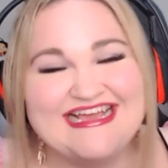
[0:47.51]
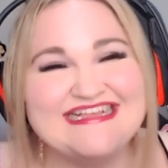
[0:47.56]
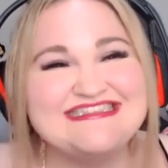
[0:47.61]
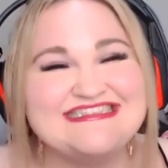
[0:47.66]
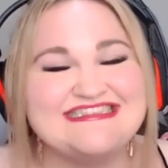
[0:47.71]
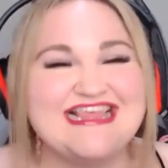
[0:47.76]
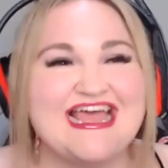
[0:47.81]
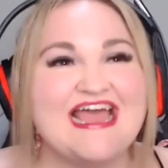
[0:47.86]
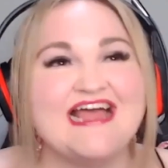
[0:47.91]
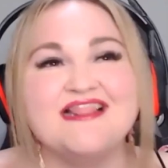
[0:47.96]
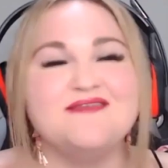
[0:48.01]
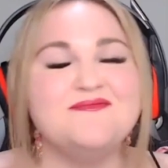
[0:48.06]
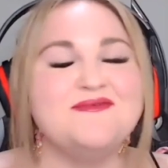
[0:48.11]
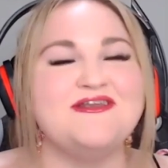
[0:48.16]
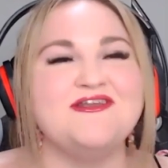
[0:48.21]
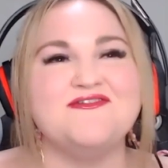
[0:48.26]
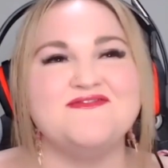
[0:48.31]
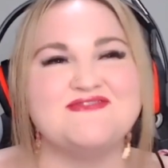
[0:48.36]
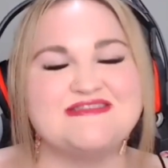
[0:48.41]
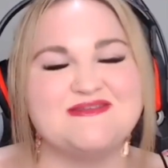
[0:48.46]
it's the
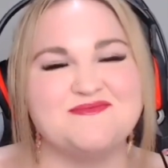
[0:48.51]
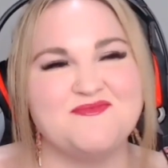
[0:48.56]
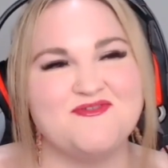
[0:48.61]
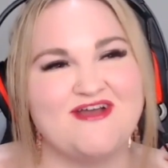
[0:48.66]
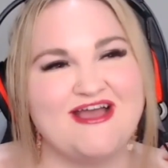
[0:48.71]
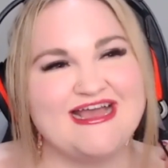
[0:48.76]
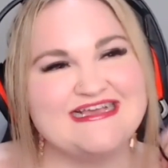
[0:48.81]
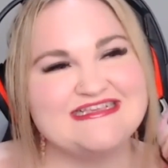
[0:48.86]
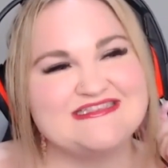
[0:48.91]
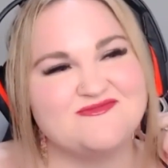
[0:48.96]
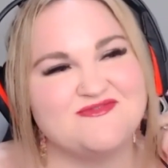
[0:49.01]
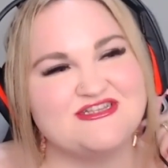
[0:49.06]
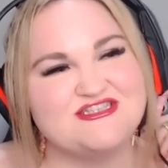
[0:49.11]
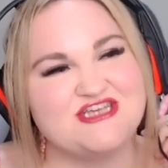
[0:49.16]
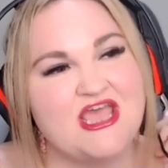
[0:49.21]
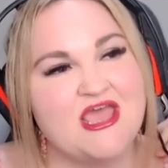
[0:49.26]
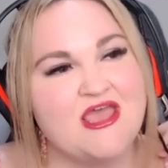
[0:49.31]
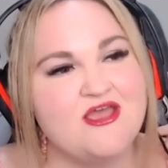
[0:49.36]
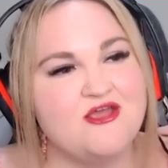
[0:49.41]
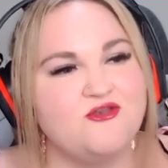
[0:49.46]
element of surprise, which
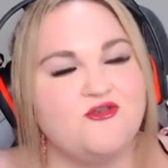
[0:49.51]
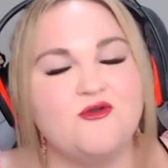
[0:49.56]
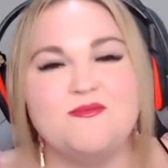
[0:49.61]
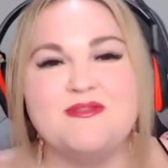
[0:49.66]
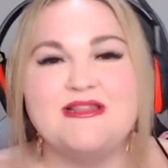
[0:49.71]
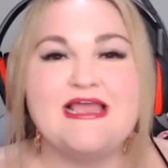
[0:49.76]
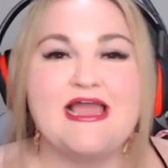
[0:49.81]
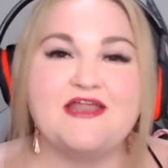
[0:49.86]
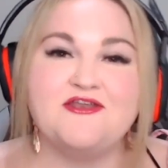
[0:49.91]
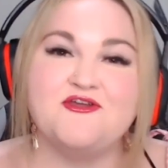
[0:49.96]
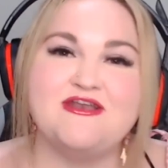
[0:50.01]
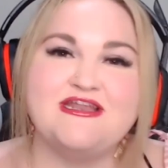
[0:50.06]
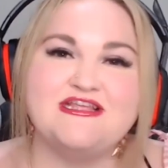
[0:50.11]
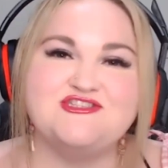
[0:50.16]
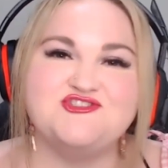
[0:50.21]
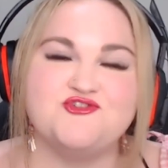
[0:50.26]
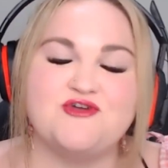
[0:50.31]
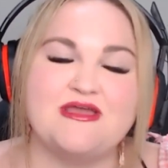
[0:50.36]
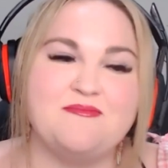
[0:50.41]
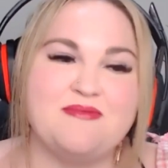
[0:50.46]
normally I don't
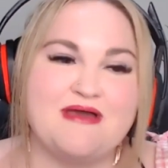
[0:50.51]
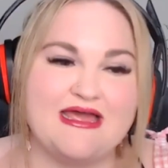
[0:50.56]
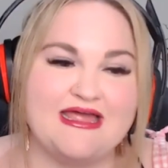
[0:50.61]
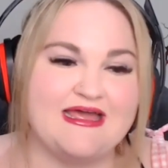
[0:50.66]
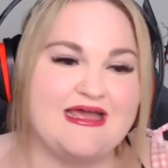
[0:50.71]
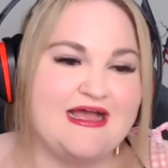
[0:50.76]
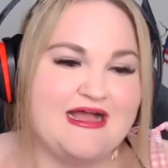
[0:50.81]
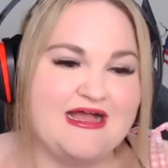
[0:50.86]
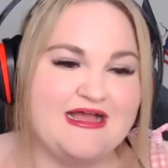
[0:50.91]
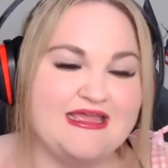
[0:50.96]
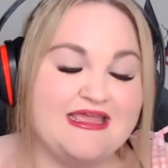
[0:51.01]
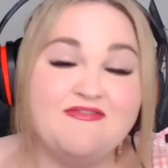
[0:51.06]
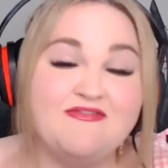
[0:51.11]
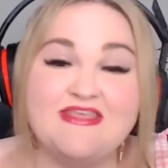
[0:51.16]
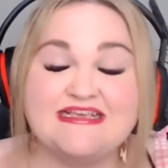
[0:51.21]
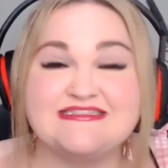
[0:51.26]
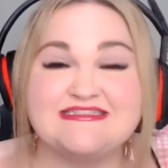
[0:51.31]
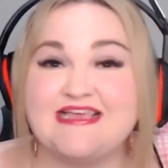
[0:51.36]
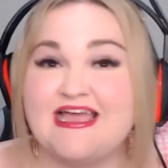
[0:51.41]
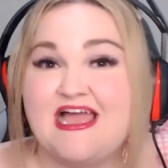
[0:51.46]
enjoy, but uh, in
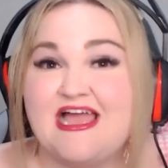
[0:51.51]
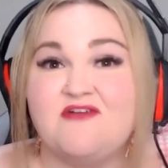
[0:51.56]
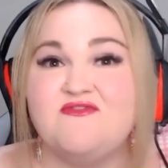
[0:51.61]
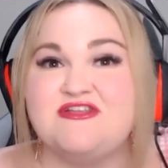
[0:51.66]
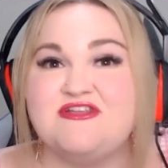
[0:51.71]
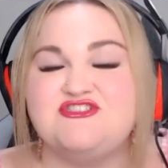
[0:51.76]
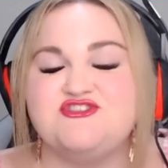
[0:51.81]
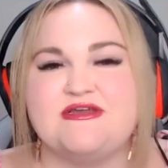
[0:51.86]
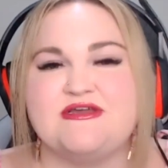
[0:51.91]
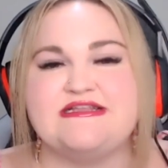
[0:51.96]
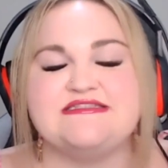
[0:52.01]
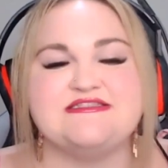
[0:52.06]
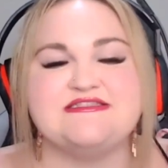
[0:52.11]
this I have enjoyed.